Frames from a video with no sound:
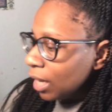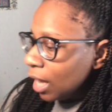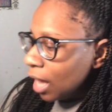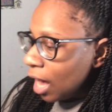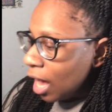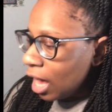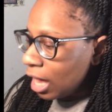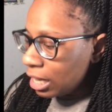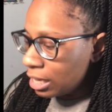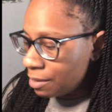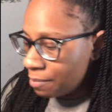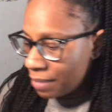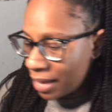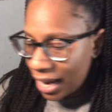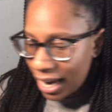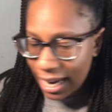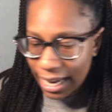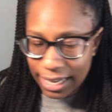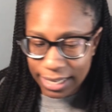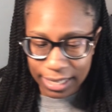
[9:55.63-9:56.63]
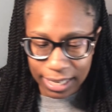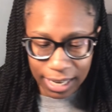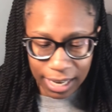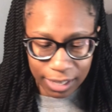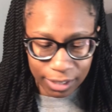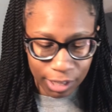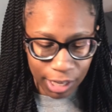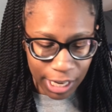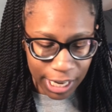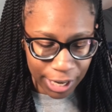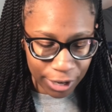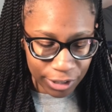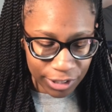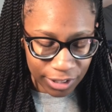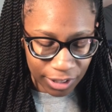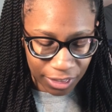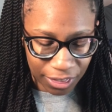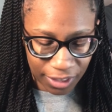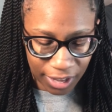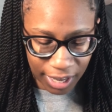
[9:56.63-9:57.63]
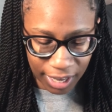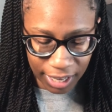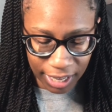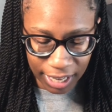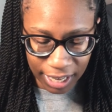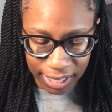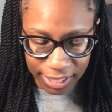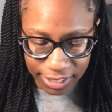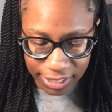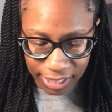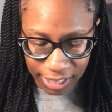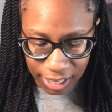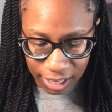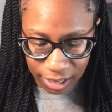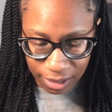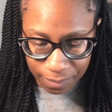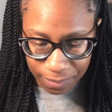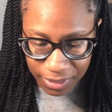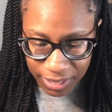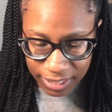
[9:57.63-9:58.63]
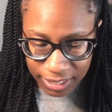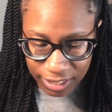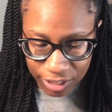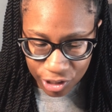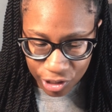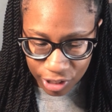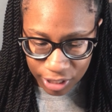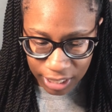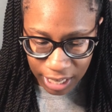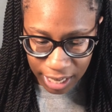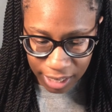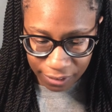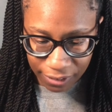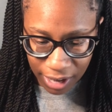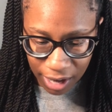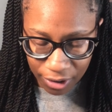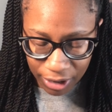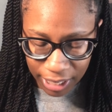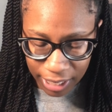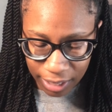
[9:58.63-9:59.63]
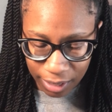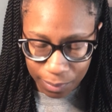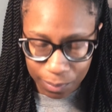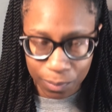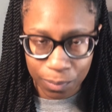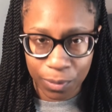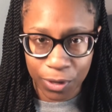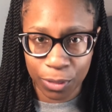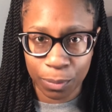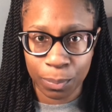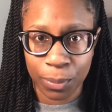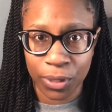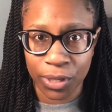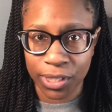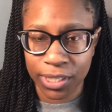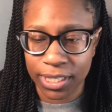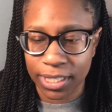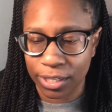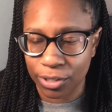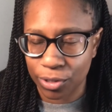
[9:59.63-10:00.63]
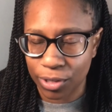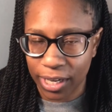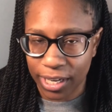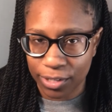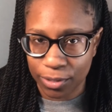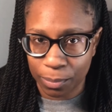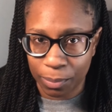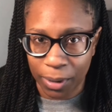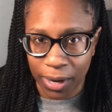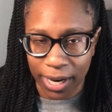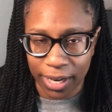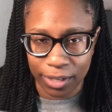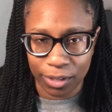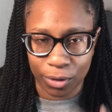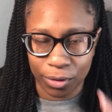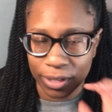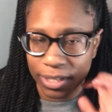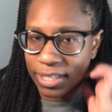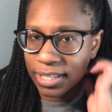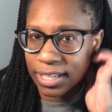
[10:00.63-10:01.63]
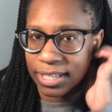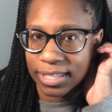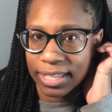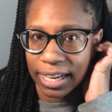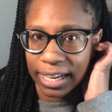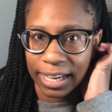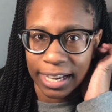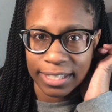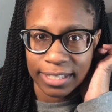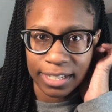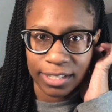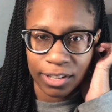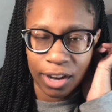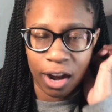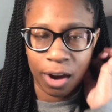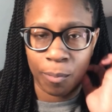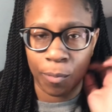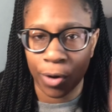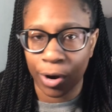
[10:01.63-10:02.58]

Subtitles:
And here's the thing, and this is just kind of how I am with books, and you guys will probably notice this like as I talk more